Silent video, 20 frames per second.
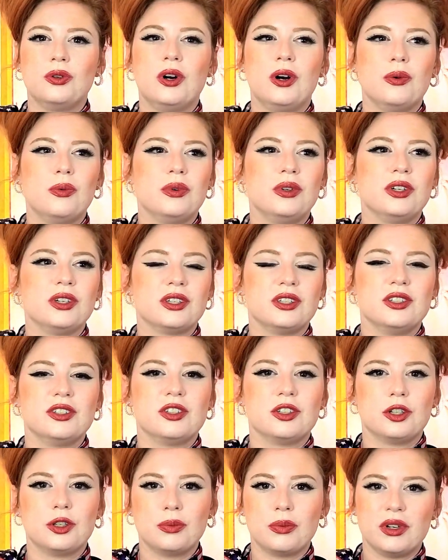I wouldn't
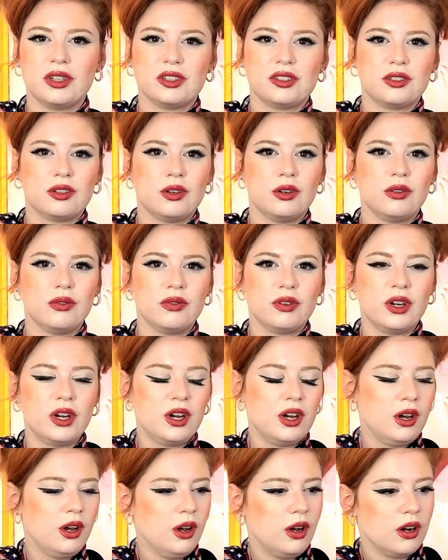consider myself
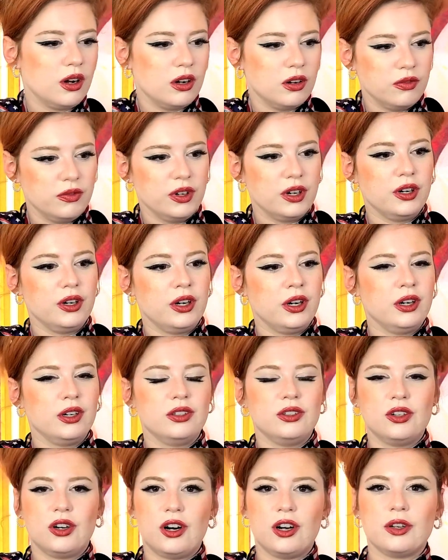a very
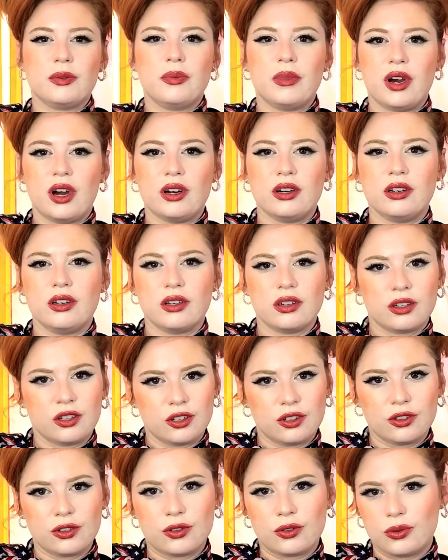dogmatic
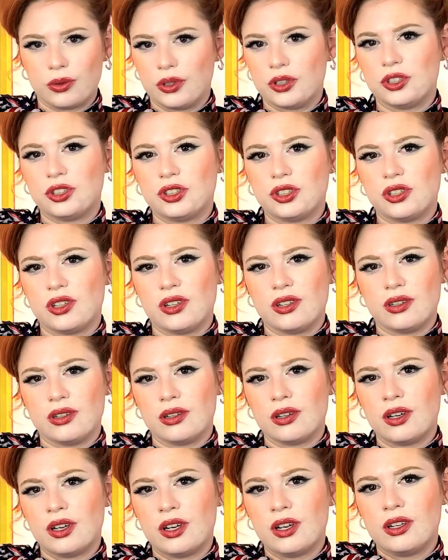Christian
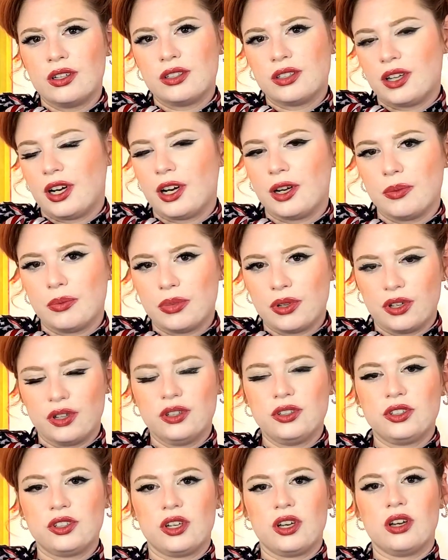type
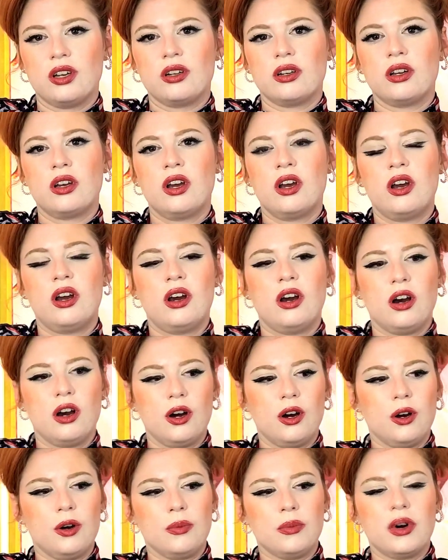person.
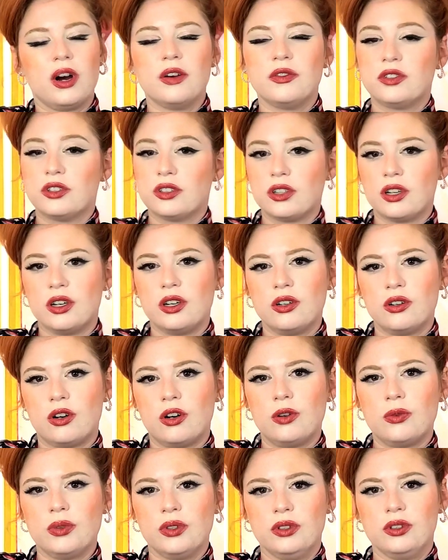Um, I've studied all
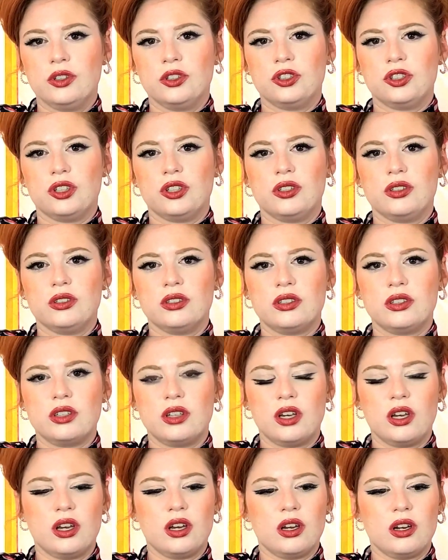religions,
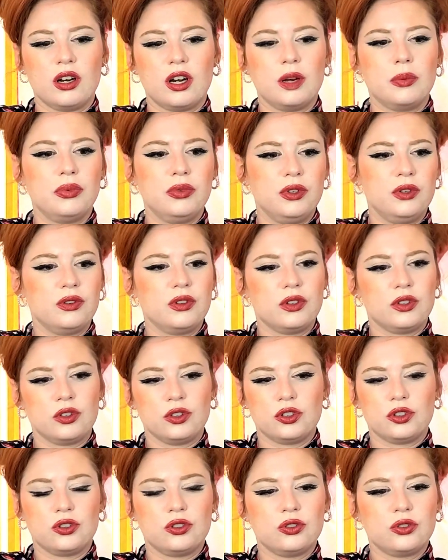and I believe that
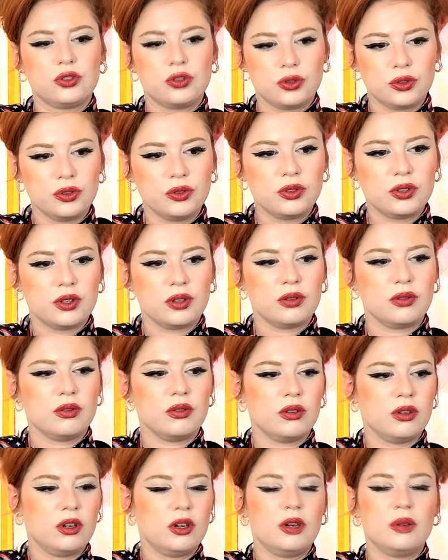there's truth in
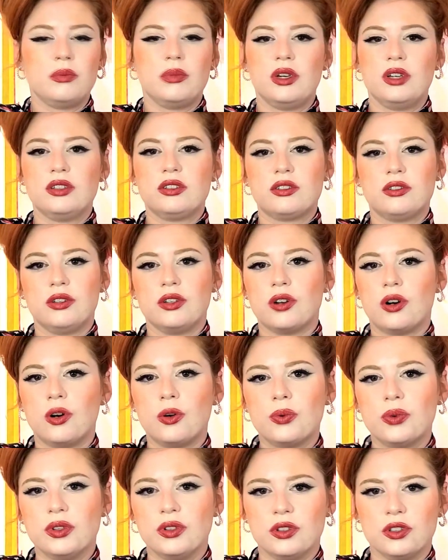basically all
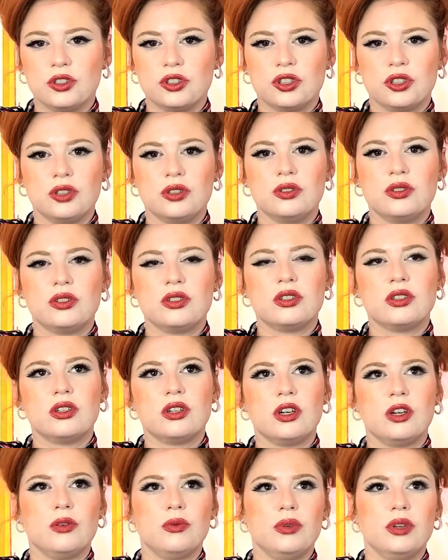religions
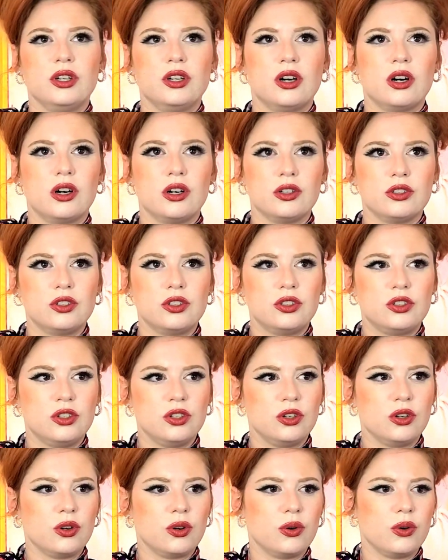in regards
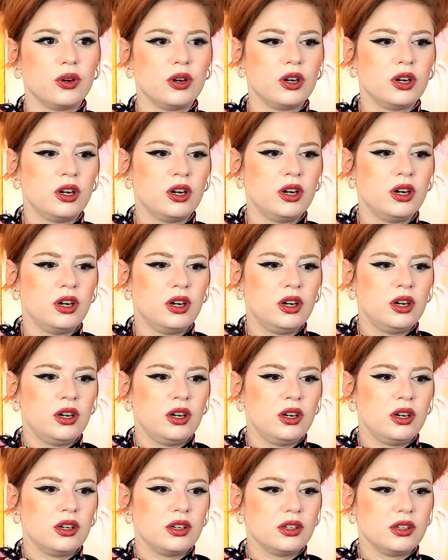to
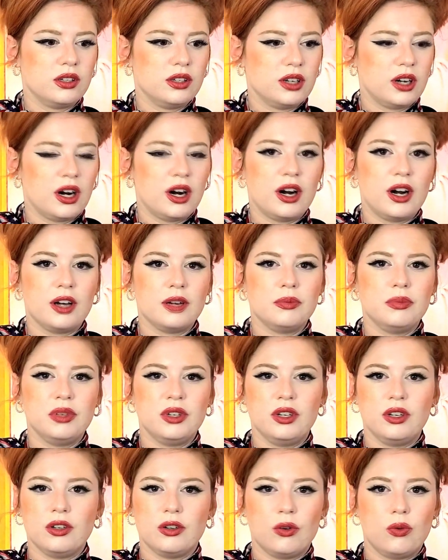God
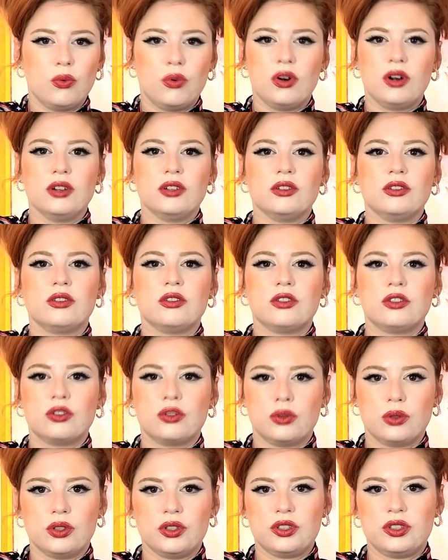being a one
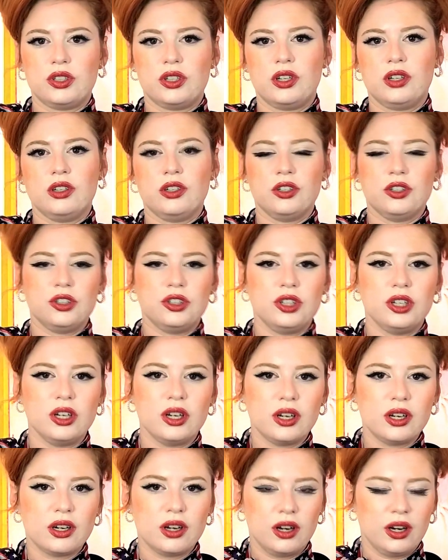source
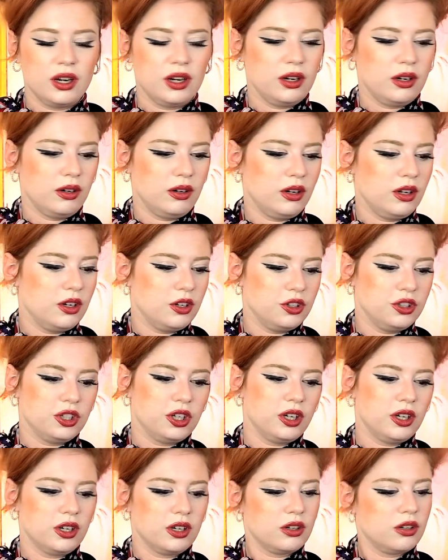energy, an
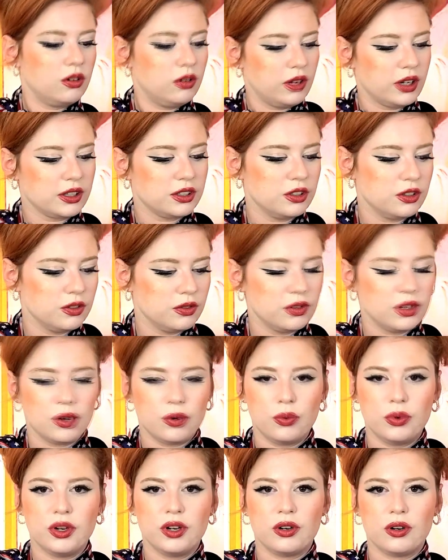energetic collective that
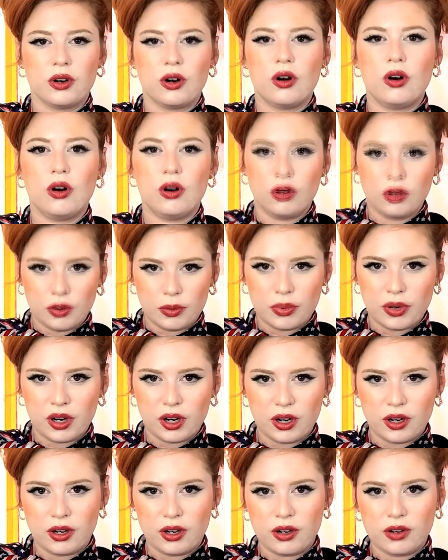we are all a
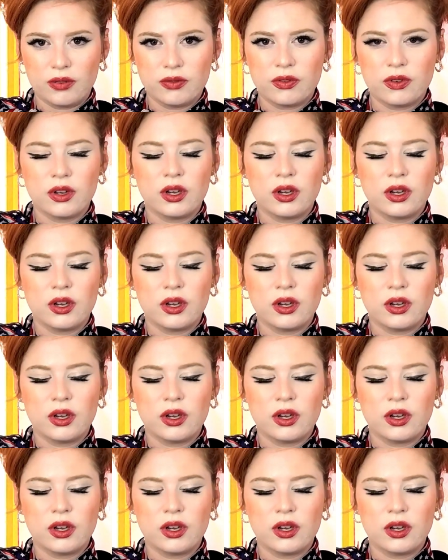part of.